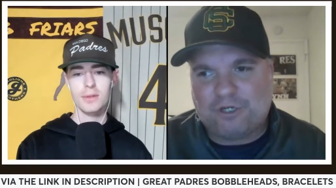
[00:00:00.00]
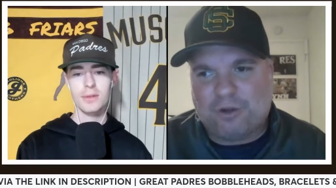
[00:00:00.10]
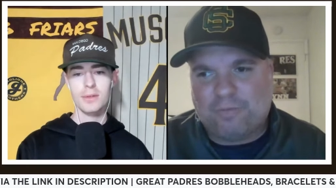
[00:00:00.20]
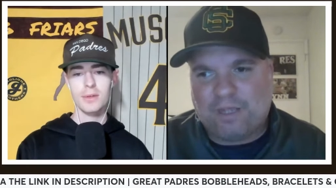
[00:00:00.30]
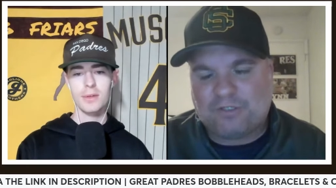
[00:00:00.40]

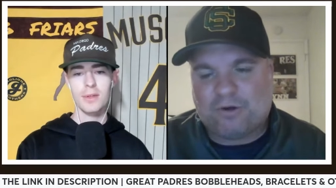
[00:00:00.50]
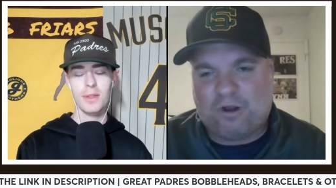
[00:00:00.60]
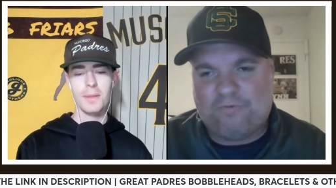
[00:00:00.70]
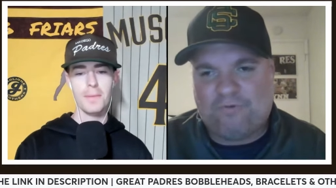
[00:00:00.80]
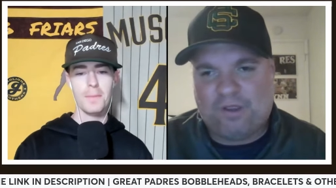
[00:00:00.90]
Speaker 1: Joe
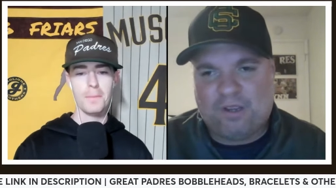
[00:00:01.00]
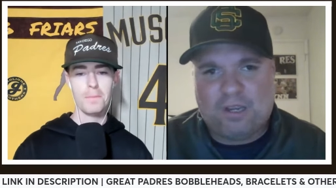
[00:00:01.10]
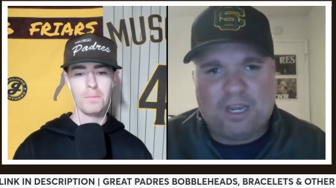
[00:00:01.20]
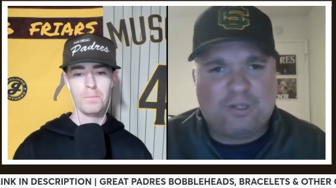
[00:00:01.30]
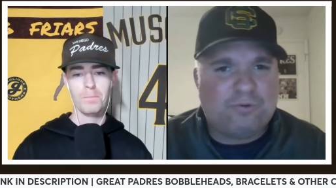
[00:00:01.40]
Musgrove,
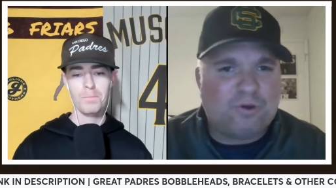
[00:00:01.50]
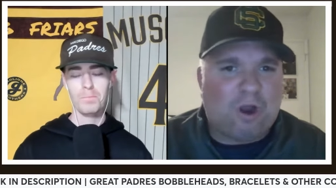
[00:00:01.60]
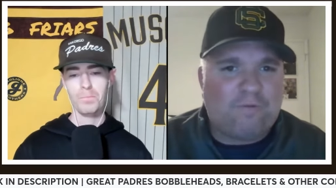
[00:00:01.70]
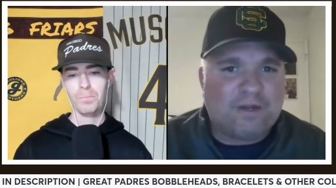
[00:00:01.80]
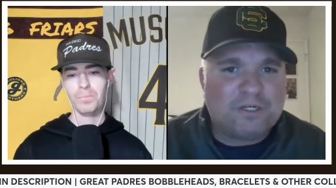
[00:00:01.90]
and Yu
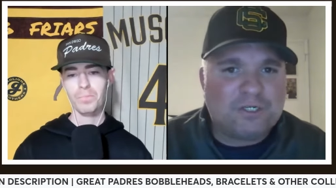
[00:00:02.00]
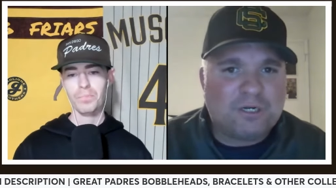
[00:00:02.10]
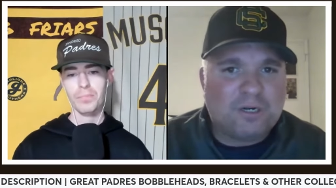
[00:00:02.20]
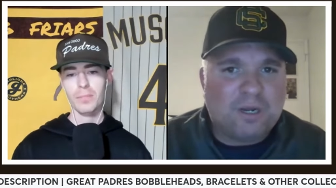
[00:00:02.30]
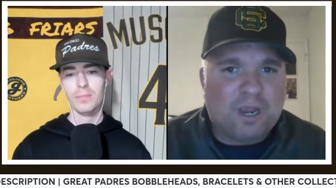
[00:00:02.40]
Darvish,
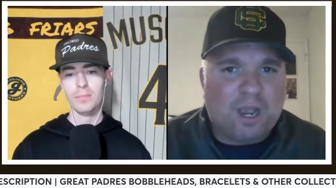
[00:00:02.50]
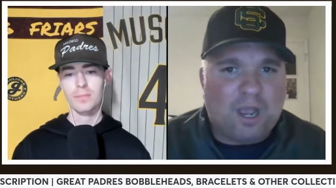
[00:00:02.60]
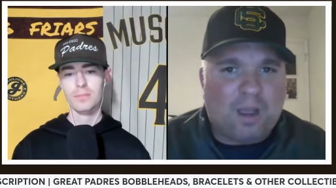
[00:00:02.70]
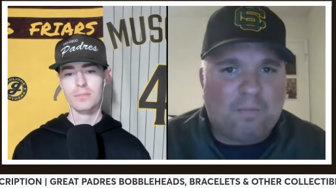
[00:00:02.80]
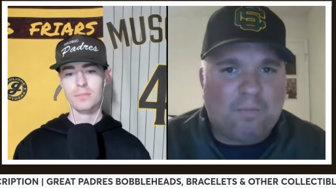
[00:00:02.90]

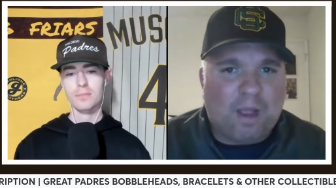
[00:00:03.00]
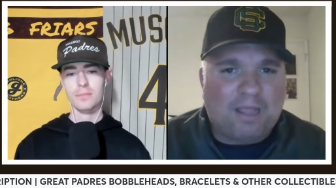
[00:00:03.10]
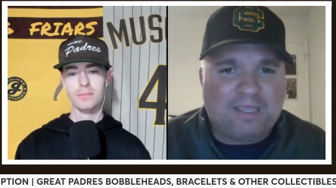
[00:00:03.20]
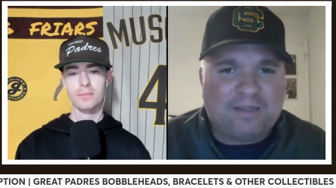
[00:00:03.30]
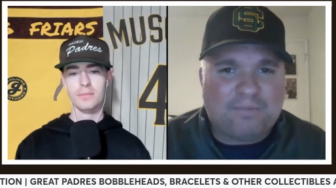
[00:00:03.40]
um,
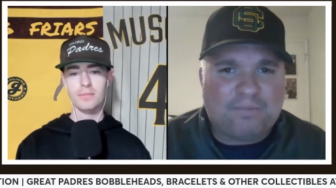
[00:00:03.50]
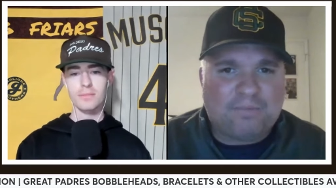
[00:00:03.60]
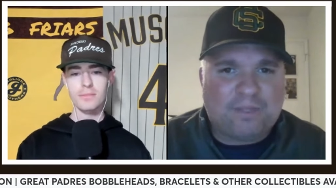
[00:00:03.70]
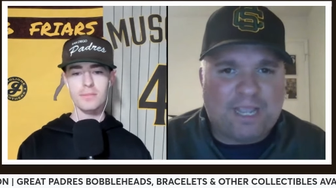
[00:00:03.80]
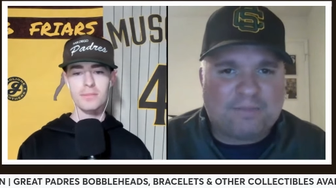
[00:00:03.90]
I think
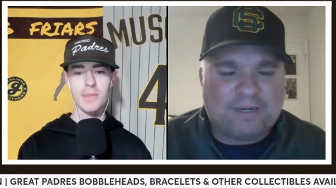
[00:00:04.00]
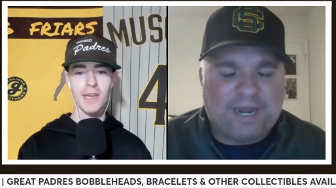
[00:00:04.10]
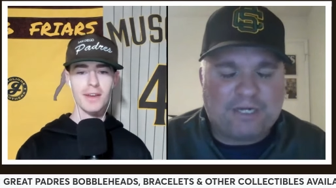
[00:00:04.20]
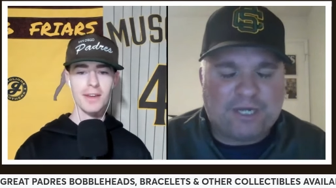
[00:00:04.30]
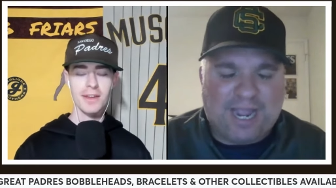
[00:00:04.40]
the
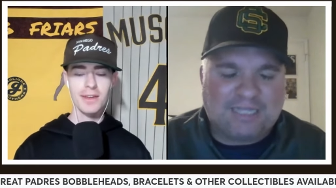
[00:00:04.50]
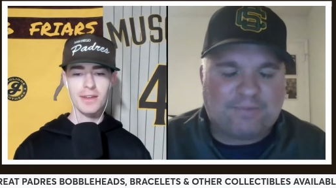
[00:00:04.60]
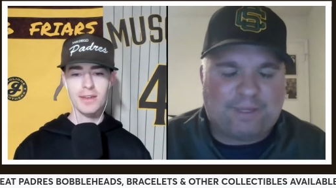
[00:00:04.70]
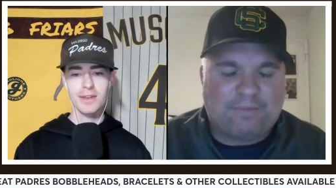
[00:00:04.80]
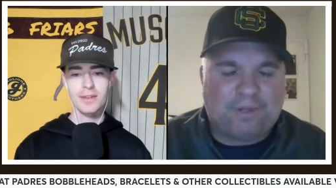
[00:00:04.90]
expectation has
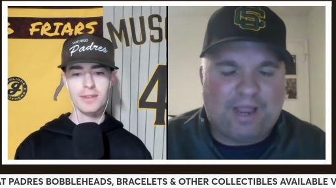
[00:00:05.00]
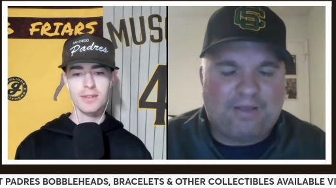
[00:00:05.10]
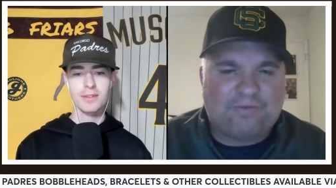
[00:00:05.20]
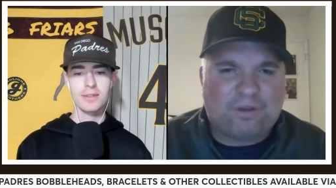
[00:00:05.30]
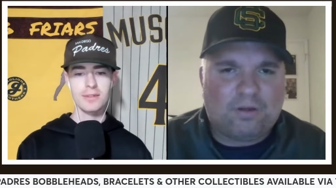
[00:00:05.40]
to be the
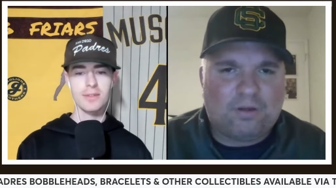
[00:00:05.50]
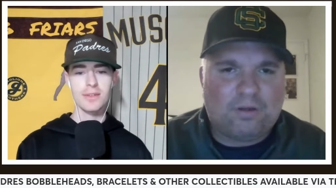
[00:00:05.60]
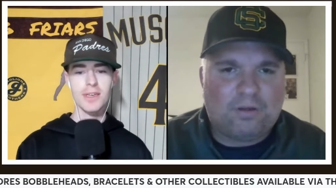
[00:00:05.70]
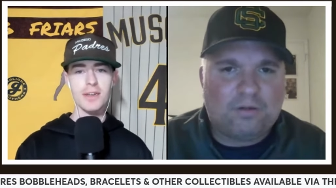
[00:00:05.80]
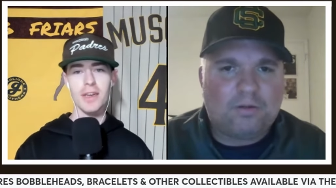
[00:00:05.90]
playoffs.
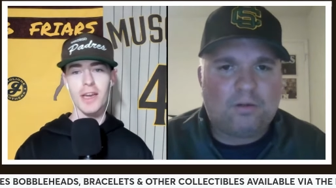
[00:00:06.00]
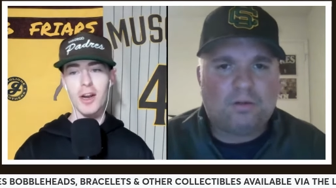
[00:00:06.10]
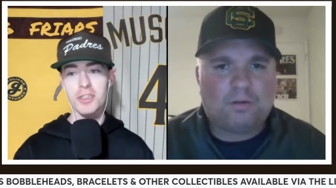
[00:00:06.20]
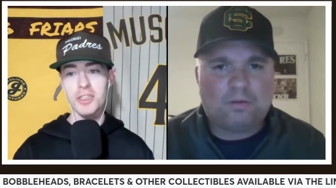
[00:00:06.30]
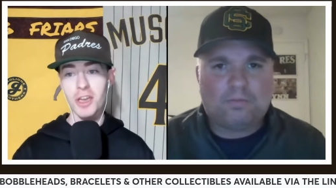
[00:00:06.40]
Speaker 2: Yeah, and
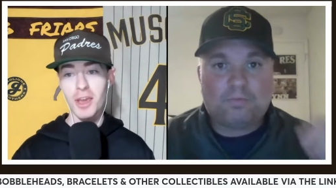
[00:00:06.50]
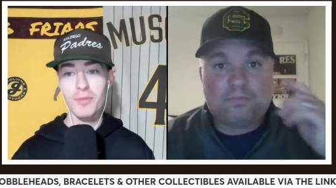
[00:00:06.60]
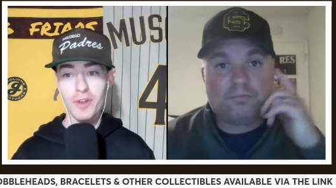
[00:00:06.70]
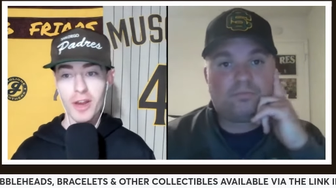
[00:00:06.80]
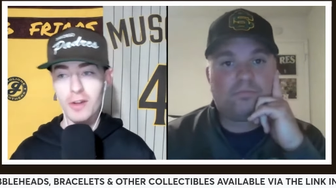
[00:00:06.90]
Ha-Seong Kim
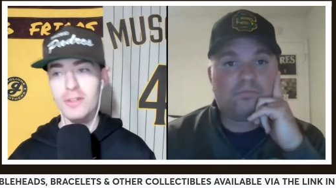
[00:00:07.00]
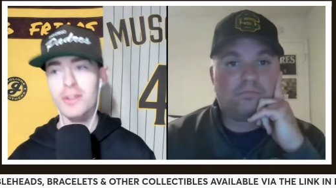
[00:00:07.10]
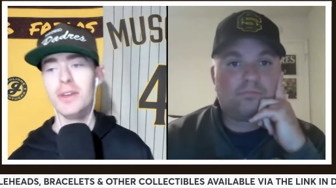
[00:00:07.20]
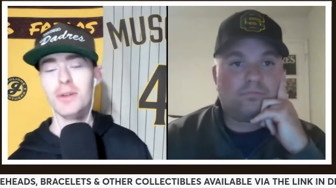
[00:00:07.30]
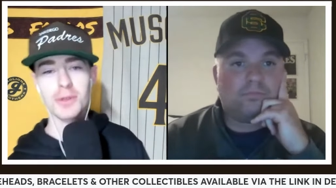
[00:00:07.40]
for now.
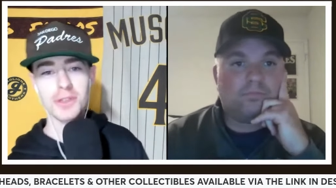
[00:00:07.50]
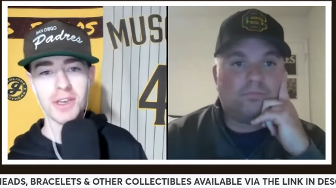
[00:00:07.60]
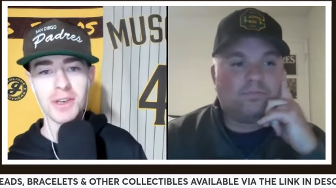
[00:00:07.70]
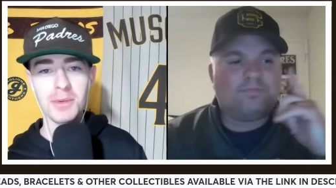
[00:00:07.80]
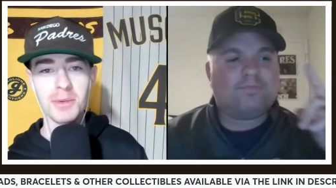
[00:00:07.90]
We'll
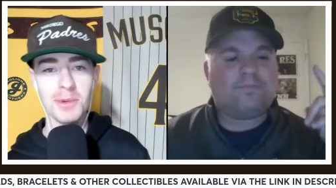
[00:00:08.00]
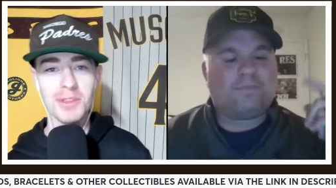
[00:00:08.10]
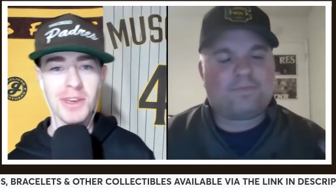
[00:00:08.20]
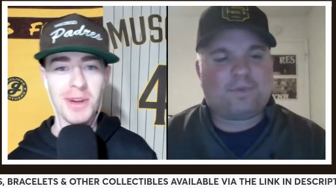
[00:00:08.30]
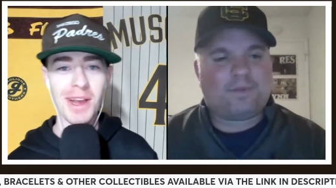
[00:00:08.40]
see. We'll
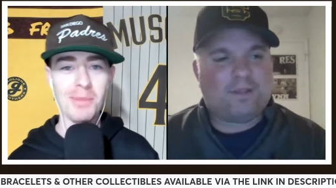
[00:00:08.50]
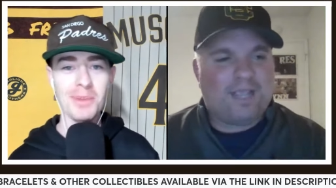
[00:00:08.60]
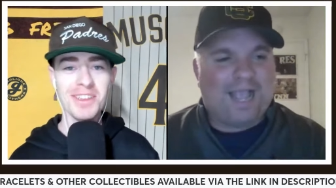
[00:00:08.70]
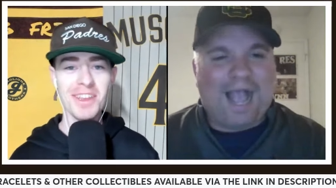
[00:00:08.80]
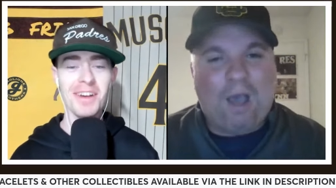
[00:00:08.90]
see what
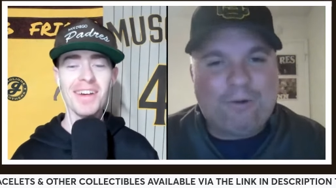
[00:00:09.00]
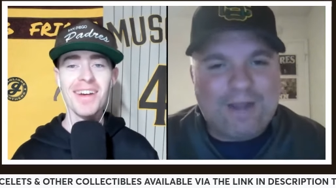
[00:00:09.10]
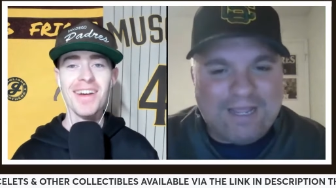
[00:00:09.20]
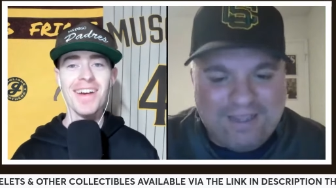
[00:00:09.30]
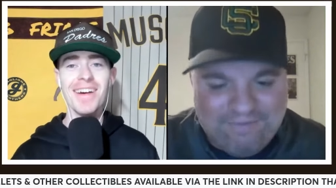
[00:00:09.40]
happens there. How
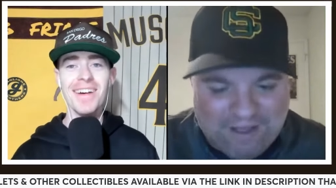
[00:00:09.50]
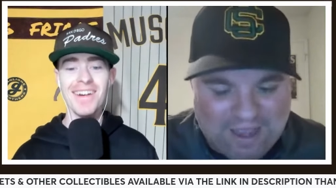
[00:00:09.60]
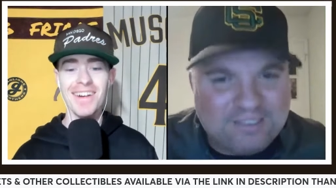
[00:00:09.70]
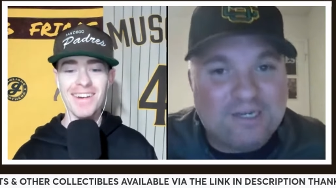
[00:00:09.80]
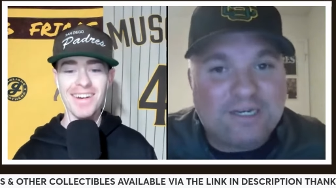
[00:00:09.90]
did I
Speaker 1: leave
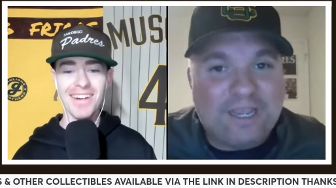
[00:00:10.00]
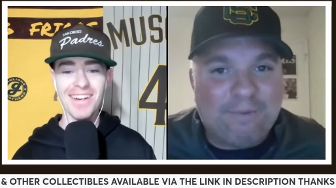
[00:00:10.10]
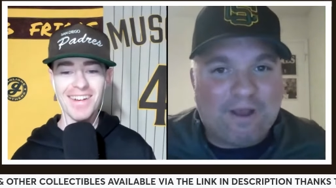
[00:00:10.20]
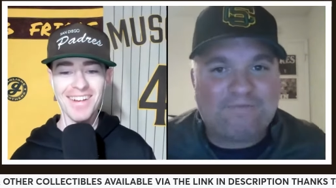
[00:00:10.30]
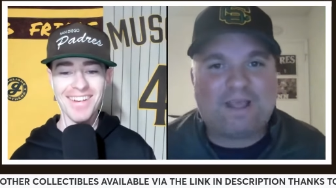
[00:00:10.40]
Ha-Seong
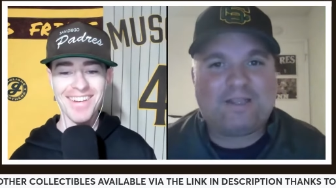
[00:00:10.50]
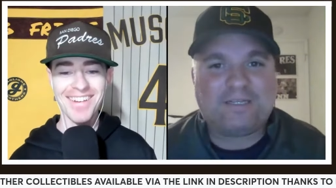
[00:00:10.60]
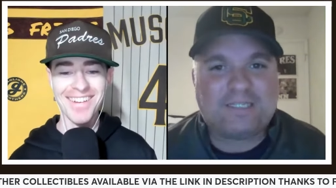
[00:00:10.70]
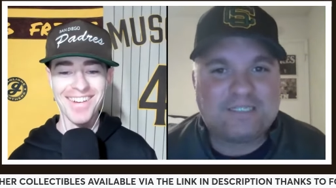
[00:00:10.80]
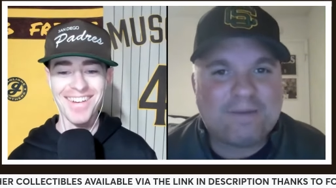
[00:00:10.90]
Kim off that
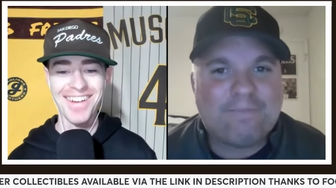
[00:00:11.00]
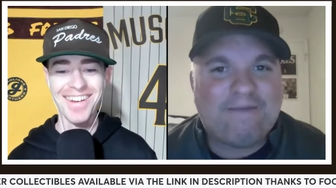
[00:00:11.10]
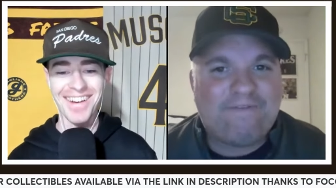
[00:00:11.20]
list? He's like my